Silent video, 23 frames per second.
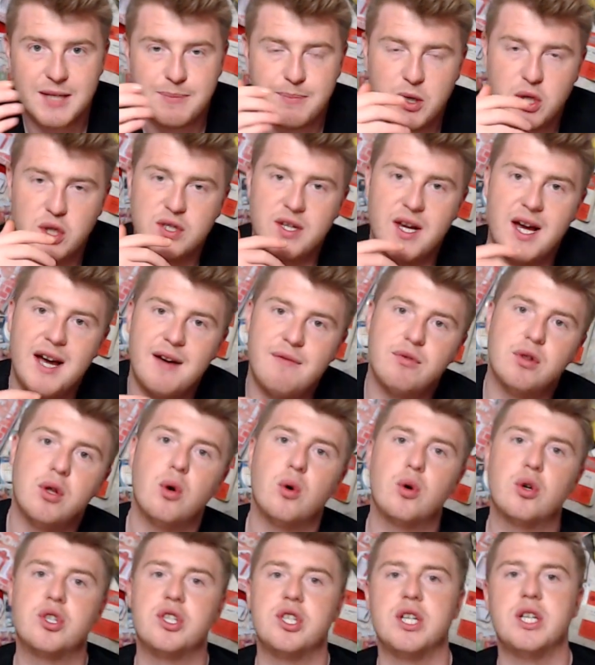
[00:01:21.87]
because I've
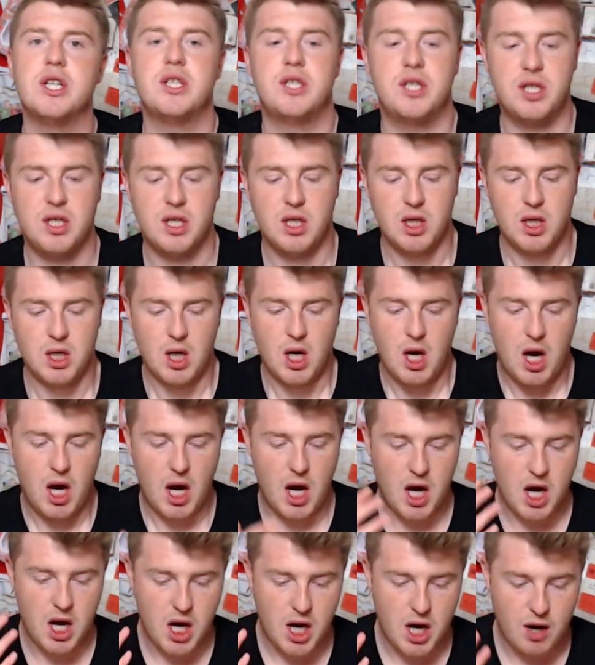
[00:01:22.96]
looked at
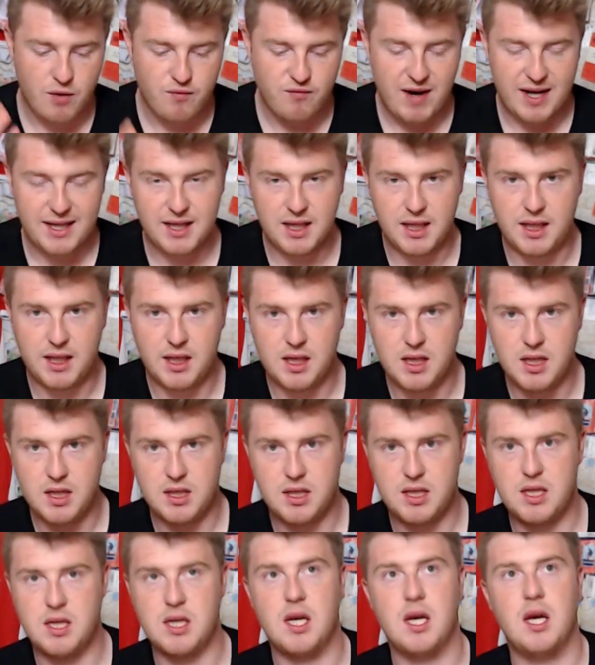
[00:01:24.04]

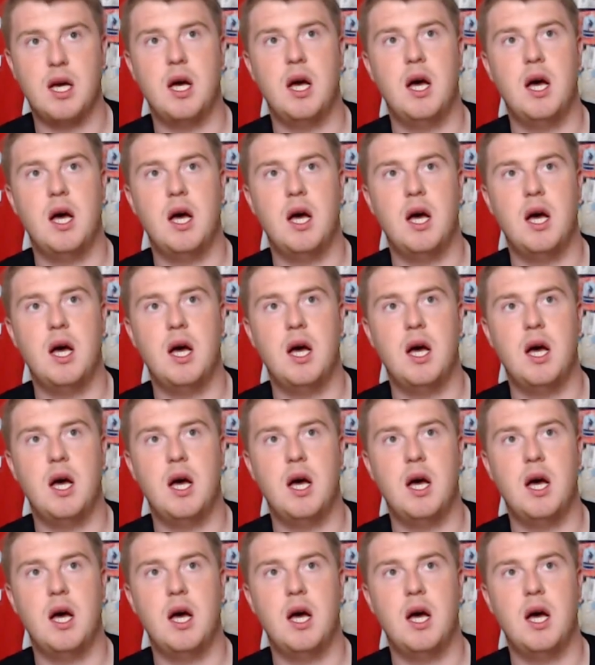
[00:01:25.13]
Radlinger's